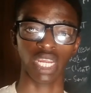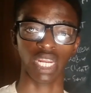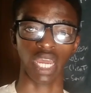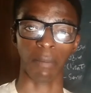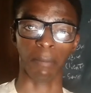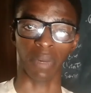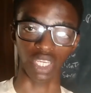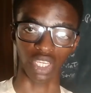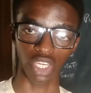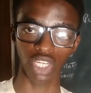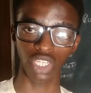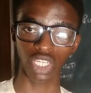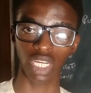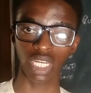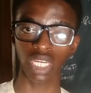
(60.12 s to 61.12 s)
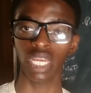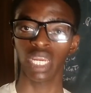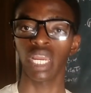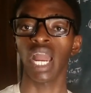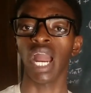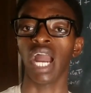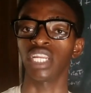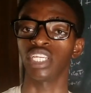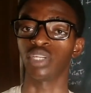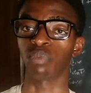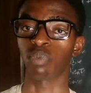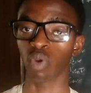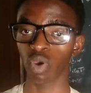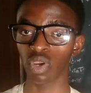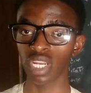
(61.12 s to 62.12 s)
an application and
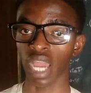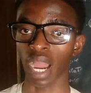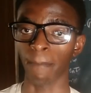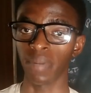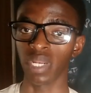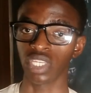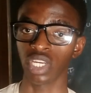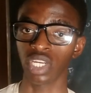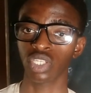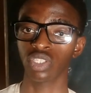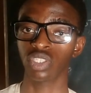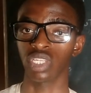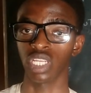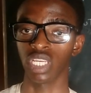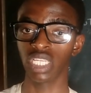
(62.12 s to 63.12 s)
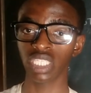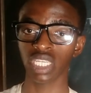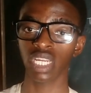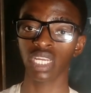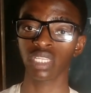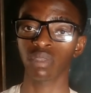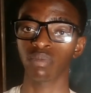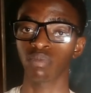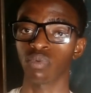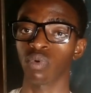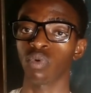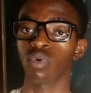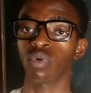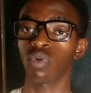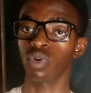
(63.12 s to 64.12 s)
deploy the application to the internet for
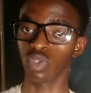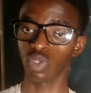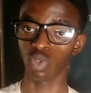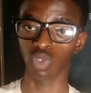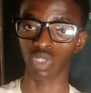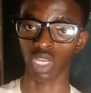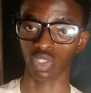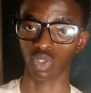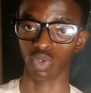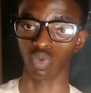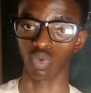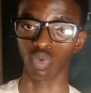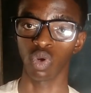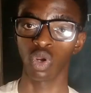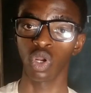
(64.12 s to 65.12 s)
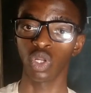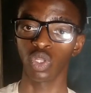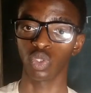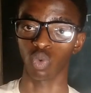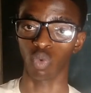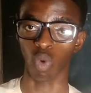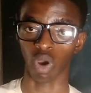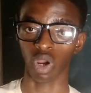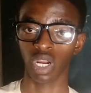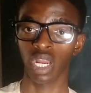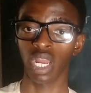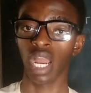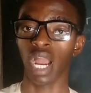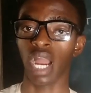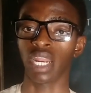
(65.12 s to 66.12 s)
users to work,
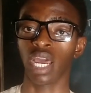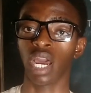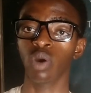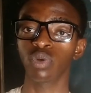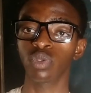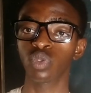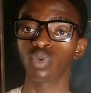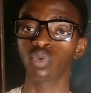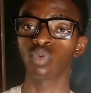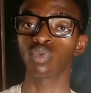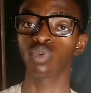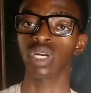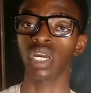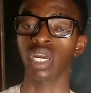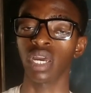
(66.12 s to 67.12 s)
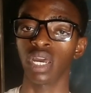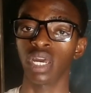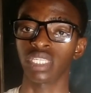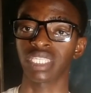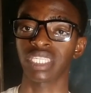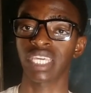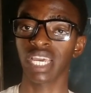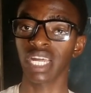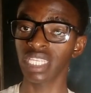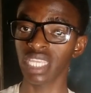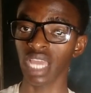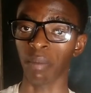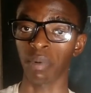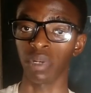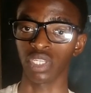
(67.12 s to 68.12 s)
and how to scale the
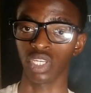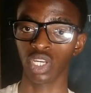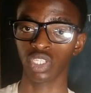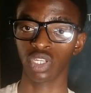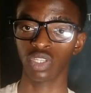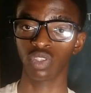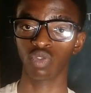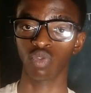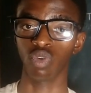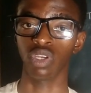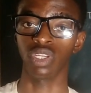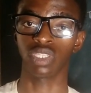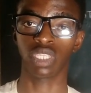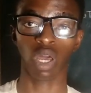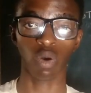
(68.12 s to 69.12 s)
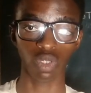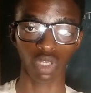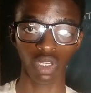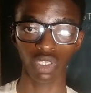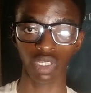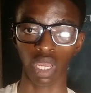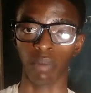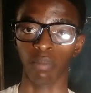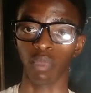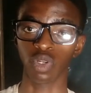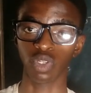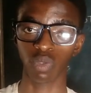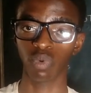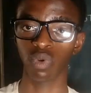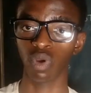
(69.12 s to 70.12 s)
application to a thousands and
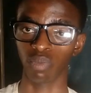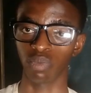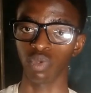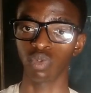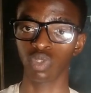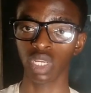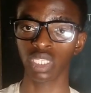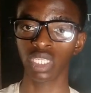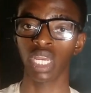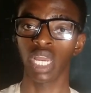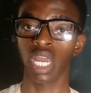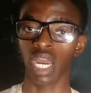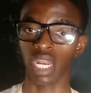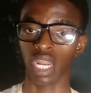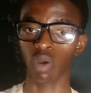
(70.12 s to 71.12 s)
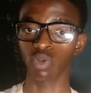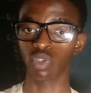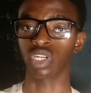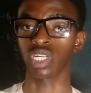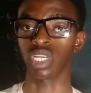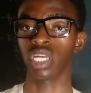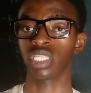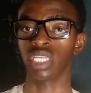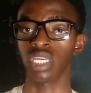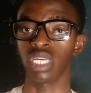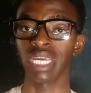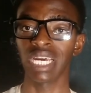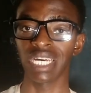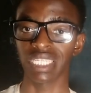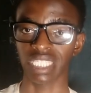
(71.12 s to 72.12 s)
multiple of users, and how to create a
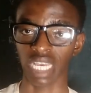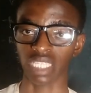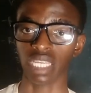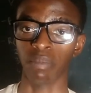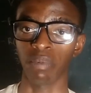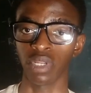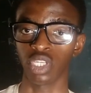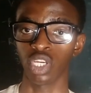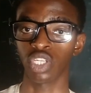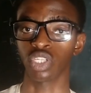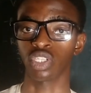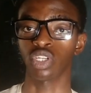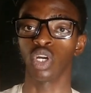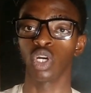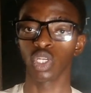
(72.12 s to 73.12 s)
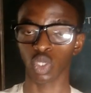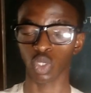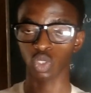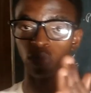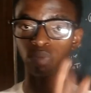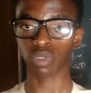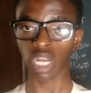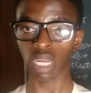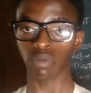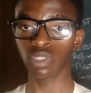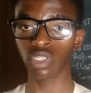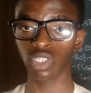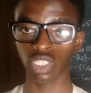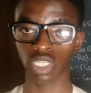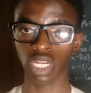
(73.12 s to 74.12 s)
SaaS application. So subscribe to
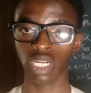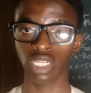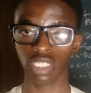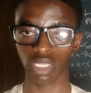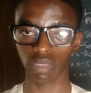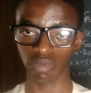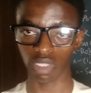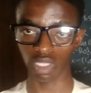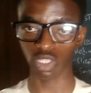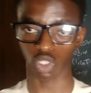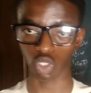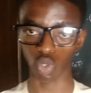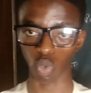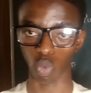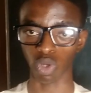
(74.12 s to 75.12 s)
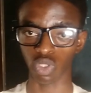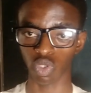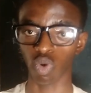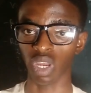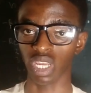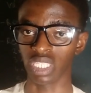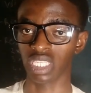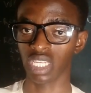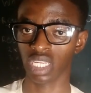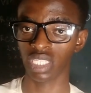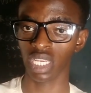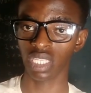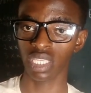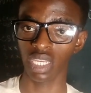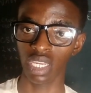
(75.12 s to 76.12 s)
this channel. This is what you are
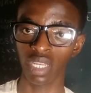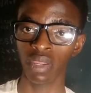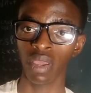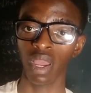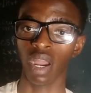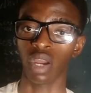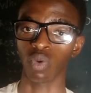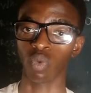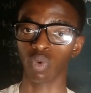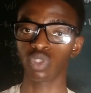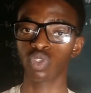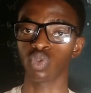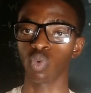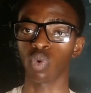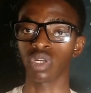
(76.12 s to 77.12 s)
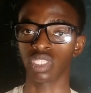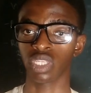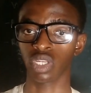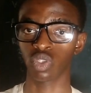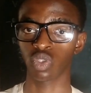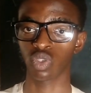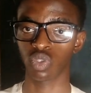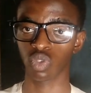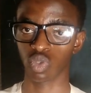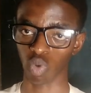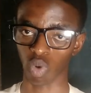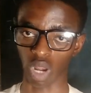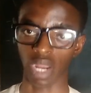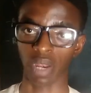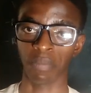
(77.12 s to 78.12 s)
interested in and what you wanted to
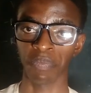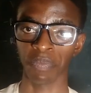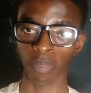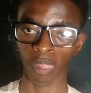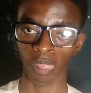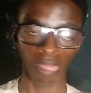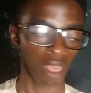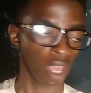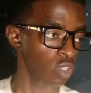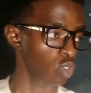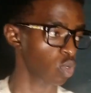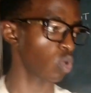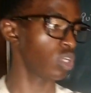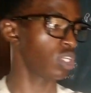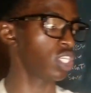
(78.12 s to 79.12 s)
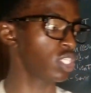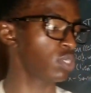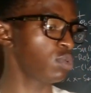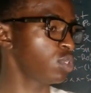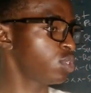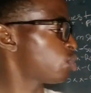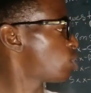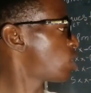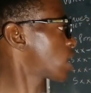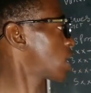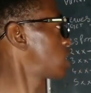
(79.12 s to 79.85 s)
learn. So in this video, like